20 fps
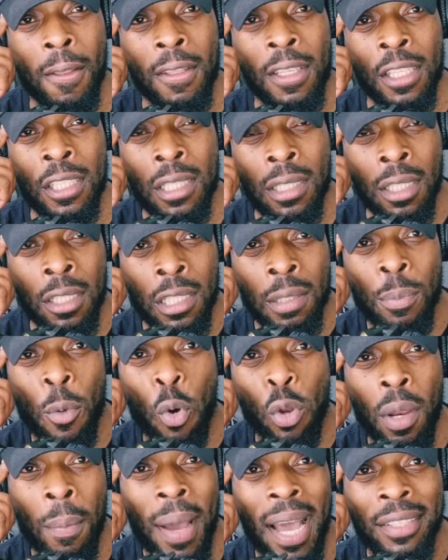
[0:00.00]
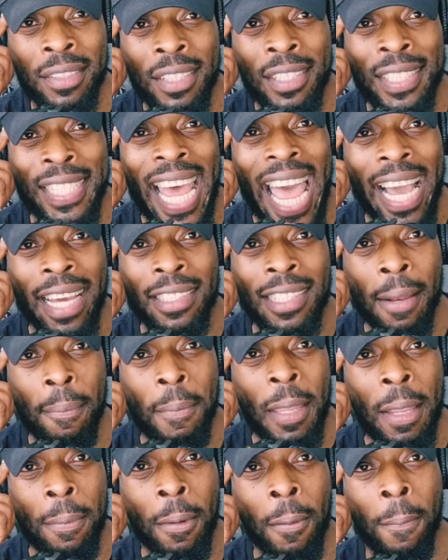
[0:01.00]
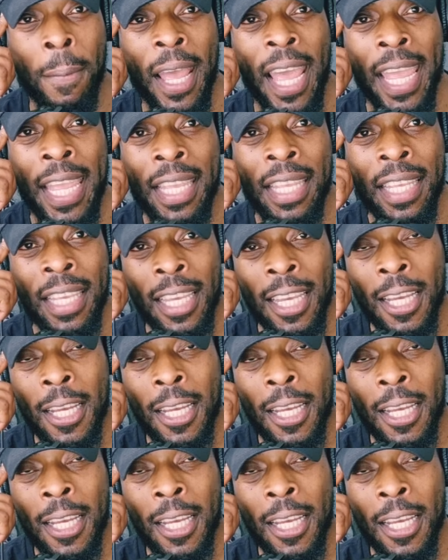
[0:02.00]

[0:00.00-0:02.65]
Just the small amount of tax that people pay,